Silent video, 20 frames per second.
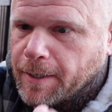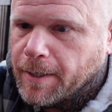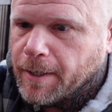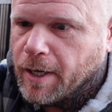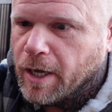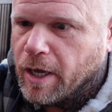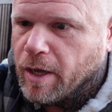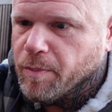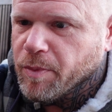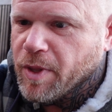
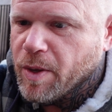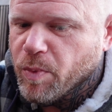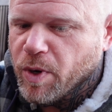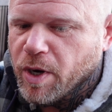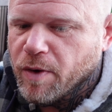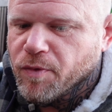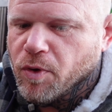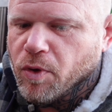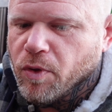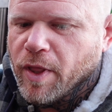Then when
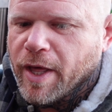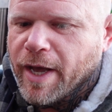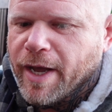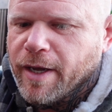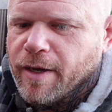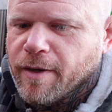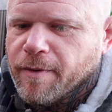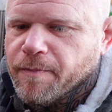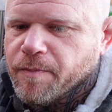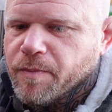I've got that,
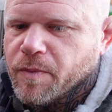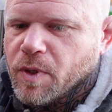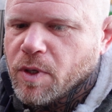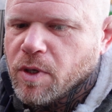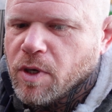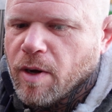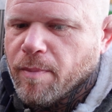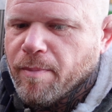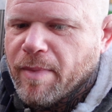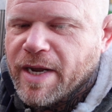
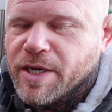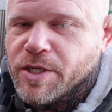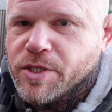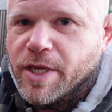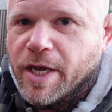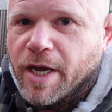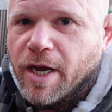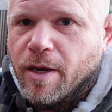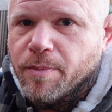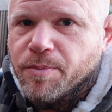I match
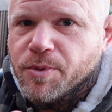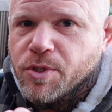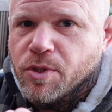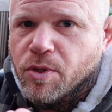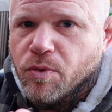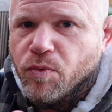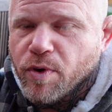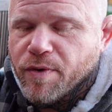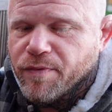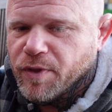that up to
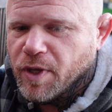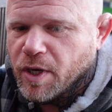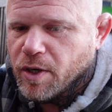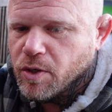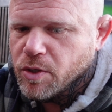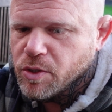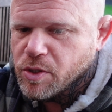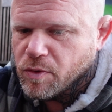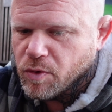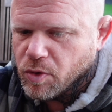the Riv-Nut,
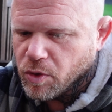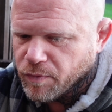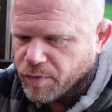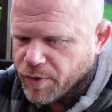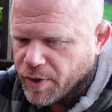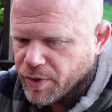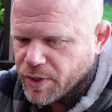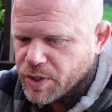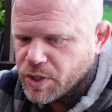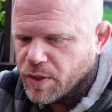because I've got
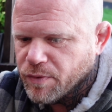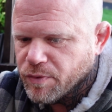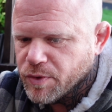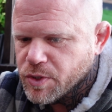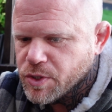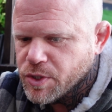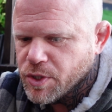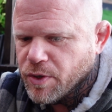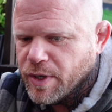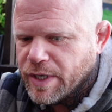various
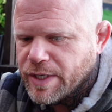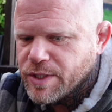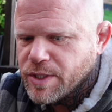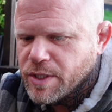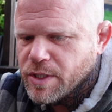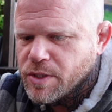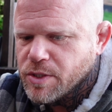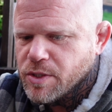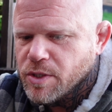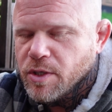different
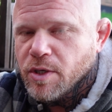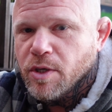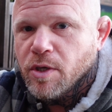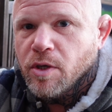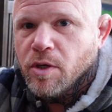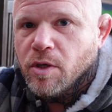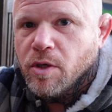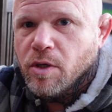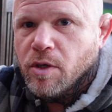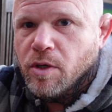sizes.
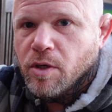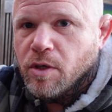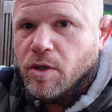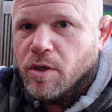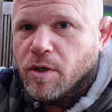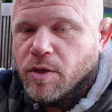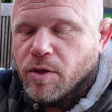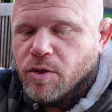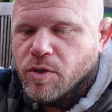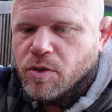
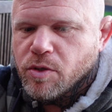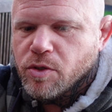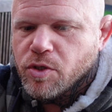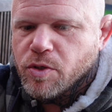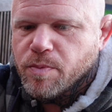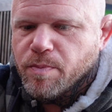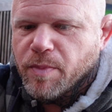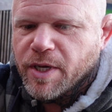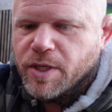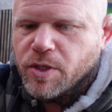
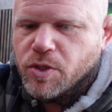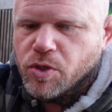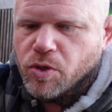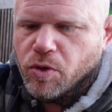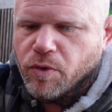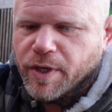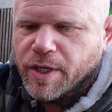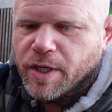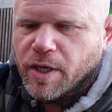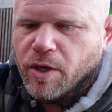Just make
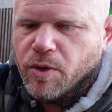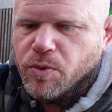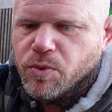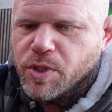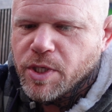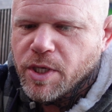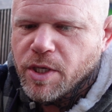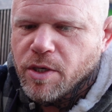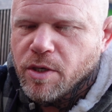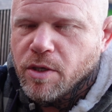sure it goes
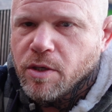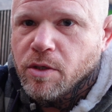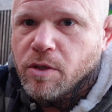in.